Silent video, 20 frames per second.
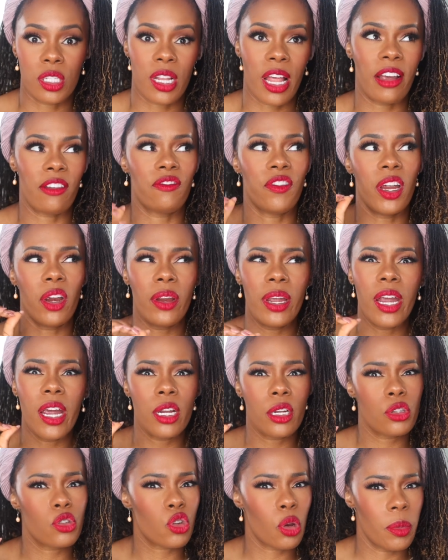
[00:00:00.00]
like very
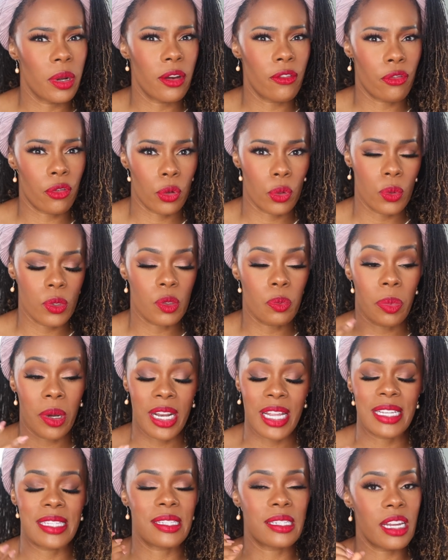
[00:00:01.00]
indiscriminate fruits, but it's